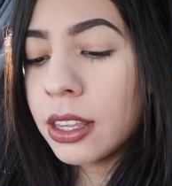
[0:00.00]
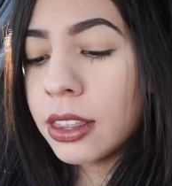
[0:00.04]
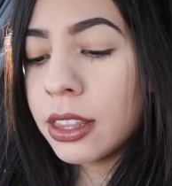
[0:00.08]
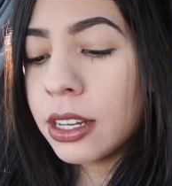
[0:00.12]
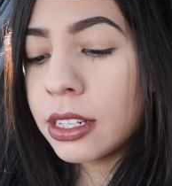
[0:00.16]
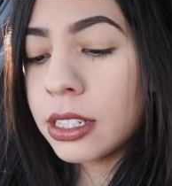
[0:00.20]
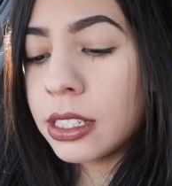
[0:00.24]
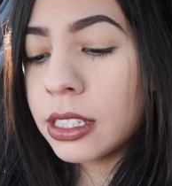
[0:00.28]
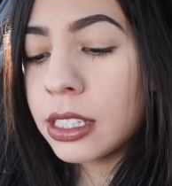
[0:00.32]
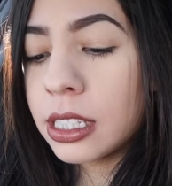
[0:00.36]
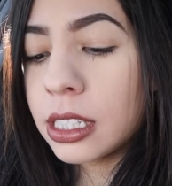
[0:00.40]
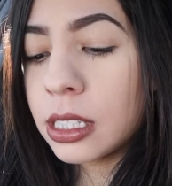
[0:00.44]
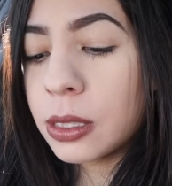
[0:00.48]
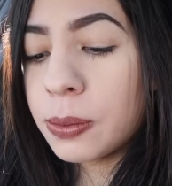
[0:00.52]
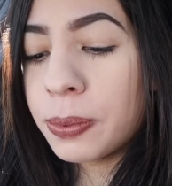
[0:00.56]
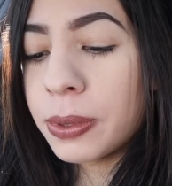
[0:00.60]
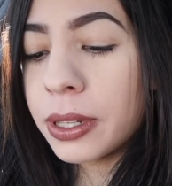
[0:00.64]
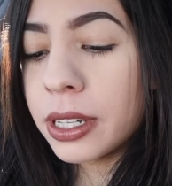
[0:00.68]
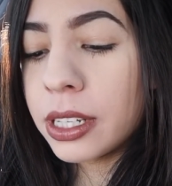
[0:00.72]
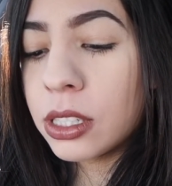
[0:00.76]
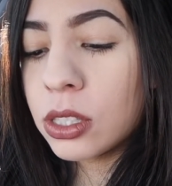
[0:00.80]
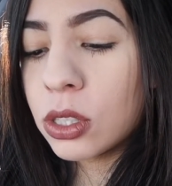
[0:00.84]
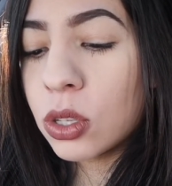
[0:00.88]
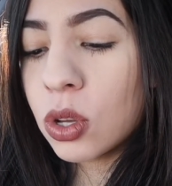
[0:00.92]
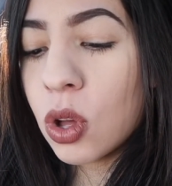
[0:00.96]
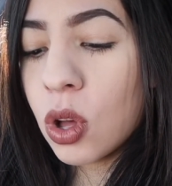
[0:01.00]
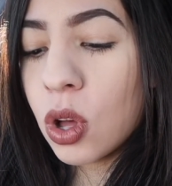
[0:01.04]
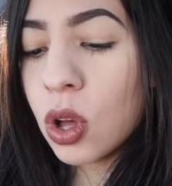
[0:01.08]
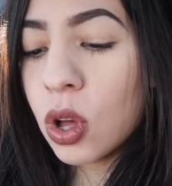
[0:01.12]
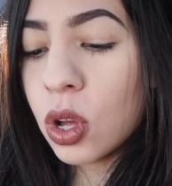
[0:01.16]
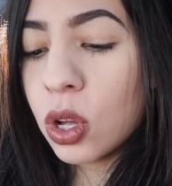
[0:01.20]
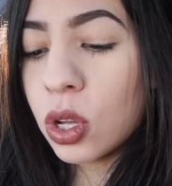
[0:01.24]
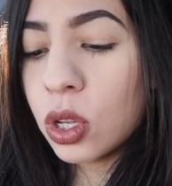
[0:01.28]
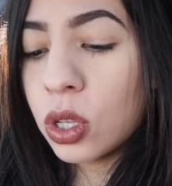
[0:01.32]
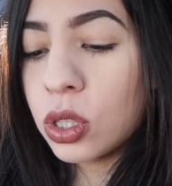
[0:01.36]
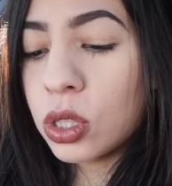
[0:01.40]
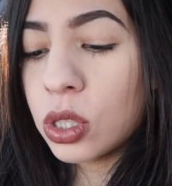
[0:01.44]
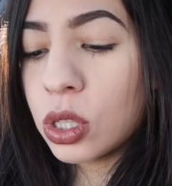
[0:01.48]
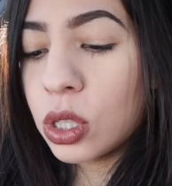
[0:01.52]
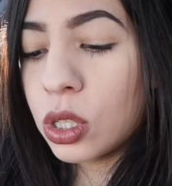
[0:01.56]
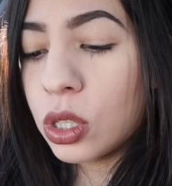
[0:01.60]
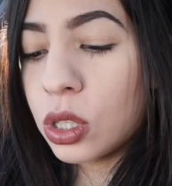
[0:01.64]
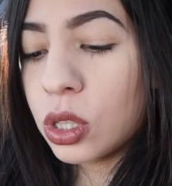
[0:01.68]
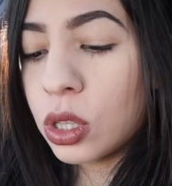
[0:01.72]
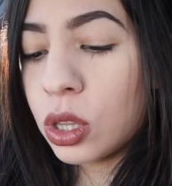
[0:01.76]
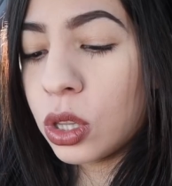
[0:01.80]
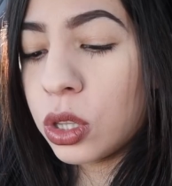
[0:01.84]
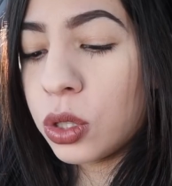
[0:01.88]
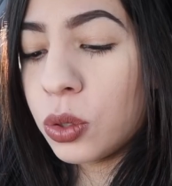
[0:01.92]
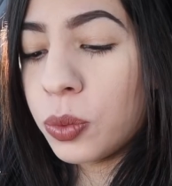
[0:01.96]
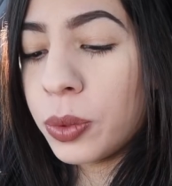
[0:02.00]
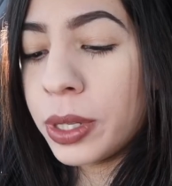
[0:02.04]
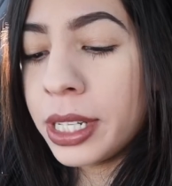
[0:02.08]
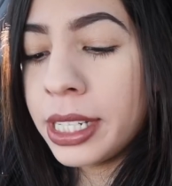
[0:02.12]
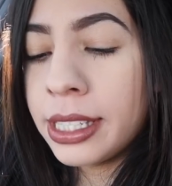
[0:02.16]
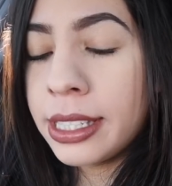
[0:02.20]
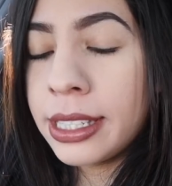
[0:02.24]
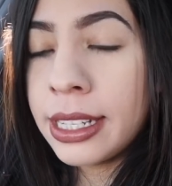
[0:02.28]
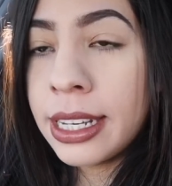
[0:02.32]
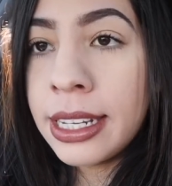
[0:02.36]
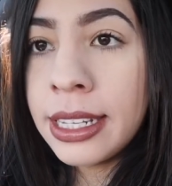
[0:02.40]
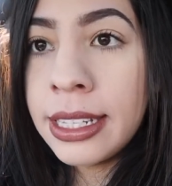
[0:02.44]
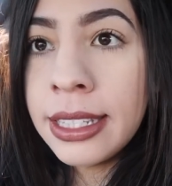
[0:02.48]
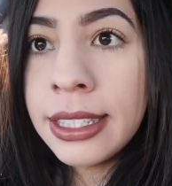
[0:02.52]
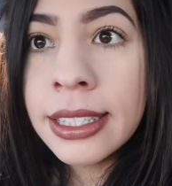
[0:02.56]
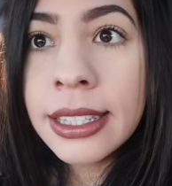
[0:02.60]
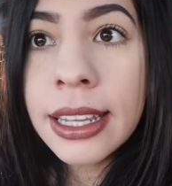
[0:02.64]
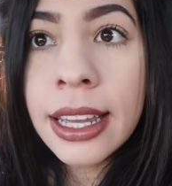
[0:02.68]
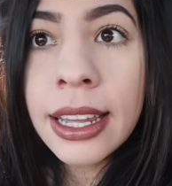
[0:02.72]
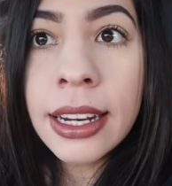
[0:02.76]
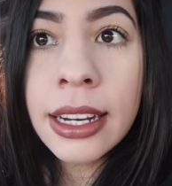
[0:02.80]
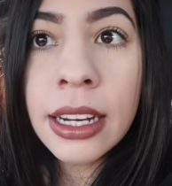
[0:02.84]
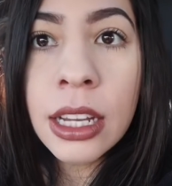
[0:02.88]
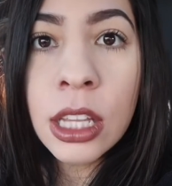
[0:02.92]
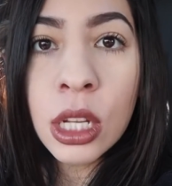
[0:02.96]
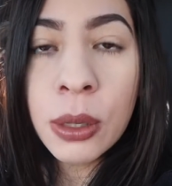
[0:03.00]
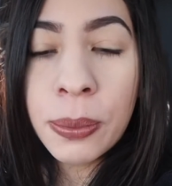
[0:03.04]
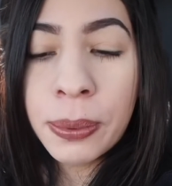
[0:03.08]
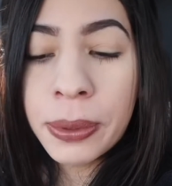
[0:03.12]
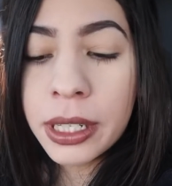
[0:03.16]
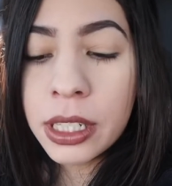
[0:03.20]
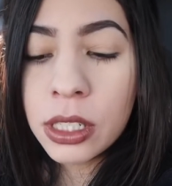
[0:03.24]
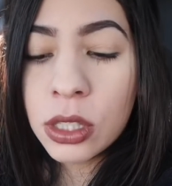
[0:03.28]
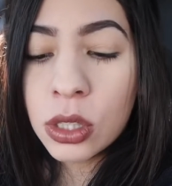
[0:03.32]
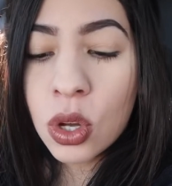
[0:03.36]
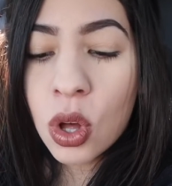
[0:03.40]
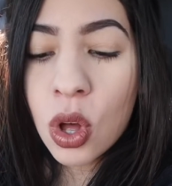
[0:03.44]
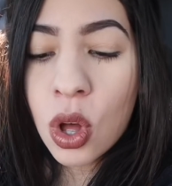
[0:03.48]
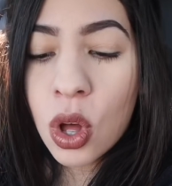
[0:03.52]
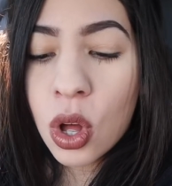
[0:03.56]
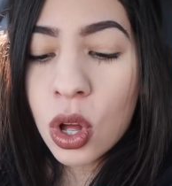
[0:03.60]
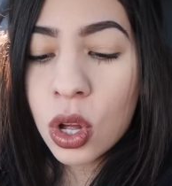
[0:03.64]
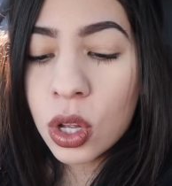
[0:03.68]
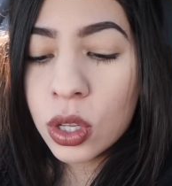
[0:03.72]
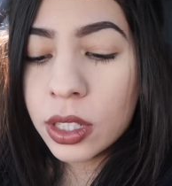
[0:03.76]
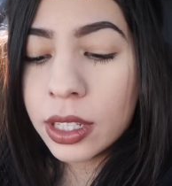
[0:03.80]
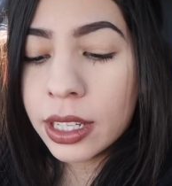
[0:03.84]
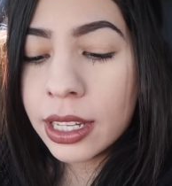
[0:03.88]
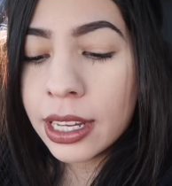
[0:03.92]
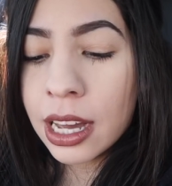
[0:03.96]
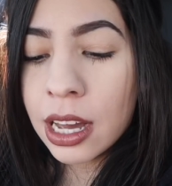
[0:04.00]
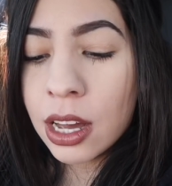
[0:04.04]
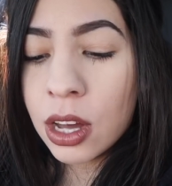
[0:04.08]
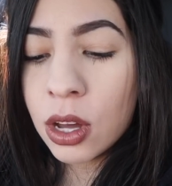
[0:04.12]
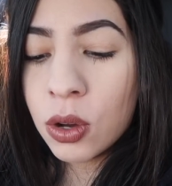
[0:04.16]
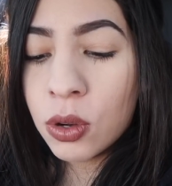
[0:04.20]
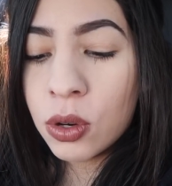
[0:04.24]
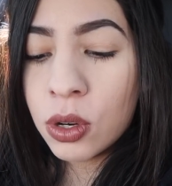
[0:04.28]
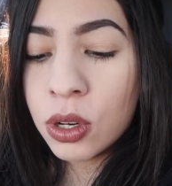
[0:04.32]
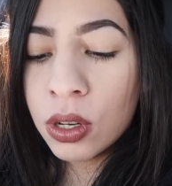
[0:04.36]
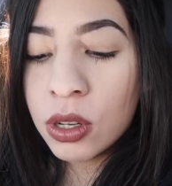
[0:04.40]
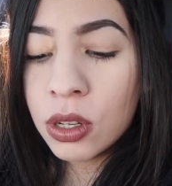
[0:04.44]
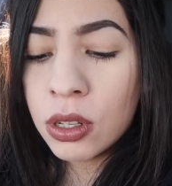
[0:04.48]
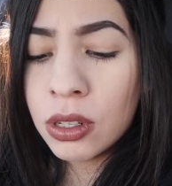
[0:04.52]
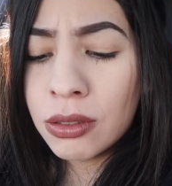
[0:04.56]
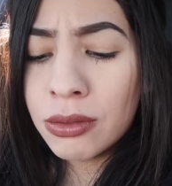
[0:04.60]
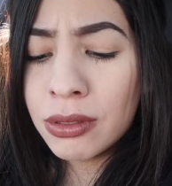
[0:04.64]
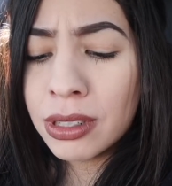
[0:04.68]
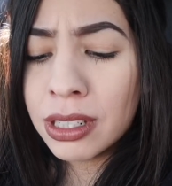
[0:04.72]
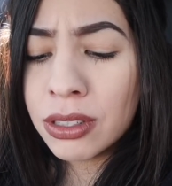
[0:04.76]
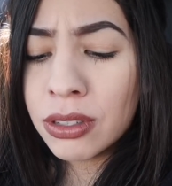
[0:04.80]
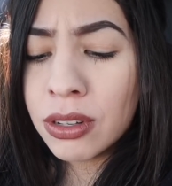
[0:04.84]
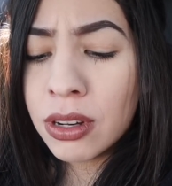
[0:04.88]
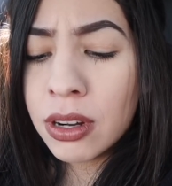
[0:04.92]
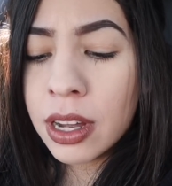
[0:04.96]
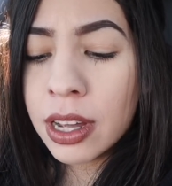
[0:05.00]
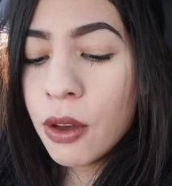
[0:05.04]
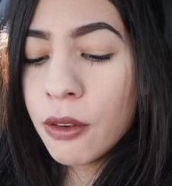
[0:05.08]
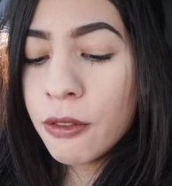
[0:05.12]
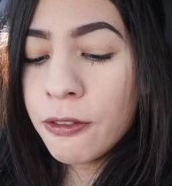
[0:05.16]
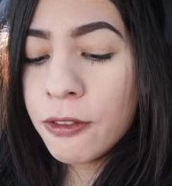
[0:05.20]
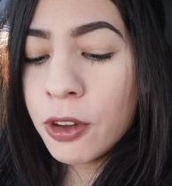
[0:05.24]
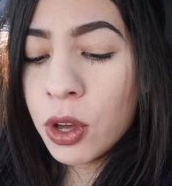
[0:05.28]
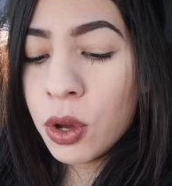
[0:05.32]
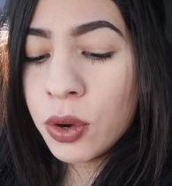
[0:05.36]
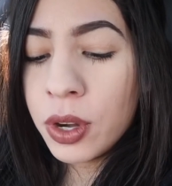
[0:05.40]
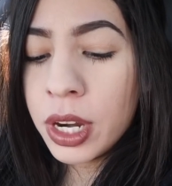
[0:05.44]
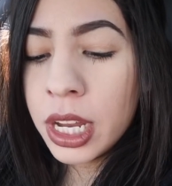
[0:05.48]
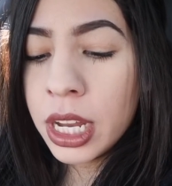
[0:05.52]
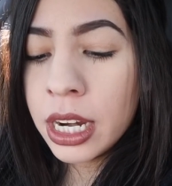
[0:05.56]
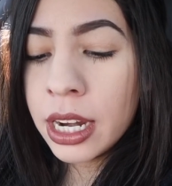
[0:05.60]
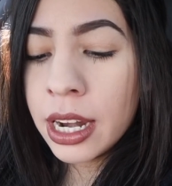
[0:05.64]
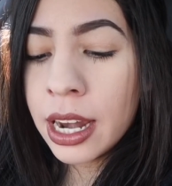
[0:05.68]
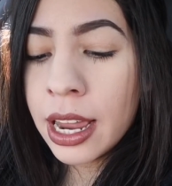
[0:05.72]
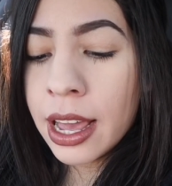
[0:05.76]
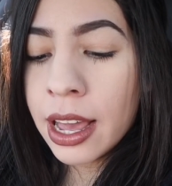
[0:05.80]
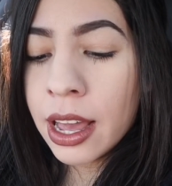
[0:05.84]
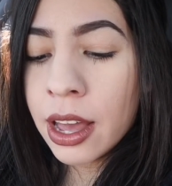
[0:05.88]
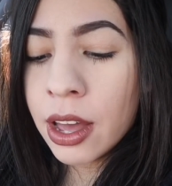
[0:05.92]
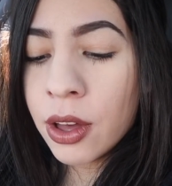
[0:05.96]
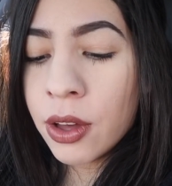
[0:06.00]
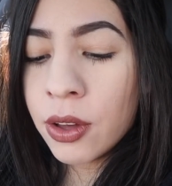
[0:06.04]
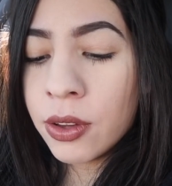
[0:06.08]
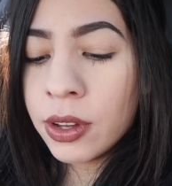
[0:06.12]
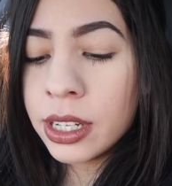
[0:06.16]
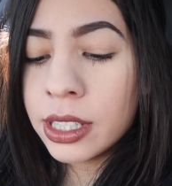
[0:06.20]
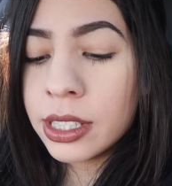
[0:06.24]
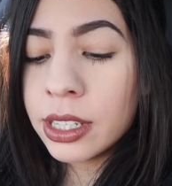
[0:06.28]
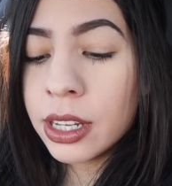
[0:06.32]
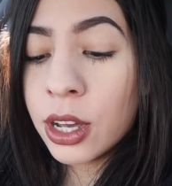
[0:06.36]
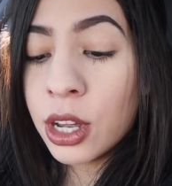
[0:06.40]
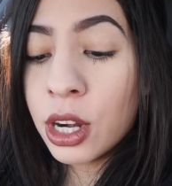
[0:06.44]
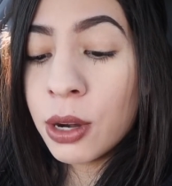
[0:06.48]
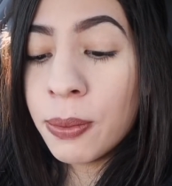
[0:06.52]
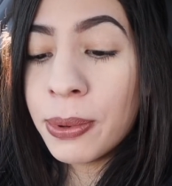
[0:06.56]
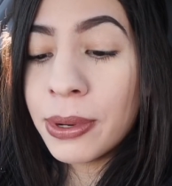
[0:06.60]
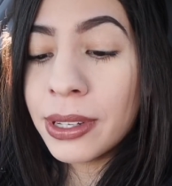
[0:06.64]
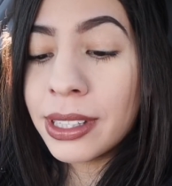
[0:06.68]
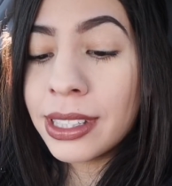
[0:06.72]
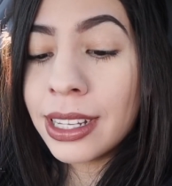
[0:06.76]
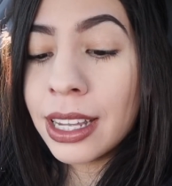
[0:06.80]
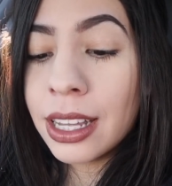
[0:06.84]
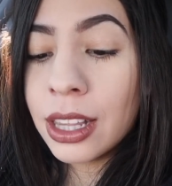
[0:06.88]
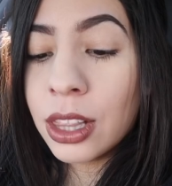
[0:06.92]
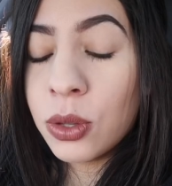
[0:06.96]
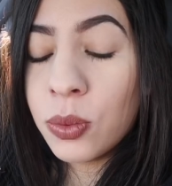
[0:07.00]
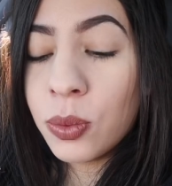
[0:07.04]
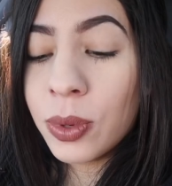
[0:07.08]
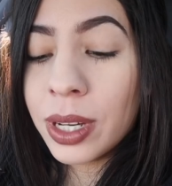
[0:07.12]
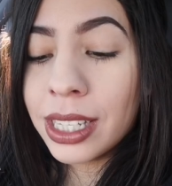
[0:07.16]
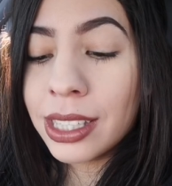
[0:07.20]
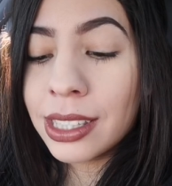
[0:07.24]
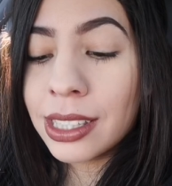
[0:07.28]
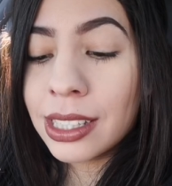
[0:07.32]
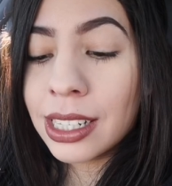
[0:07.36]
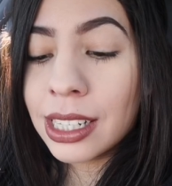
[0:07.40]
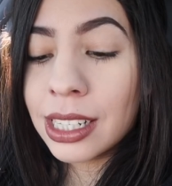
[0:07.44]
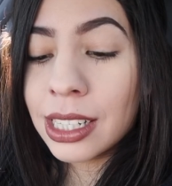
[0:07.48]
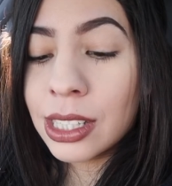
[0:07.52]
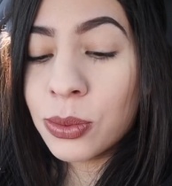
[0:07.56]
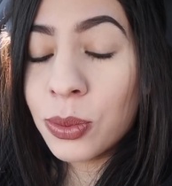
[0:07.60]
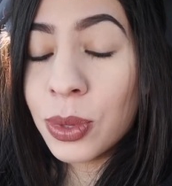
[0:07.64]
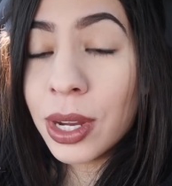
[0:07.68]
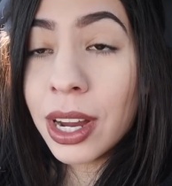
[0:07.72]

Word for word: There's this place called Luisa's and another place called Cowgirl Restaurant. Voting now, it's 100% Luisa's.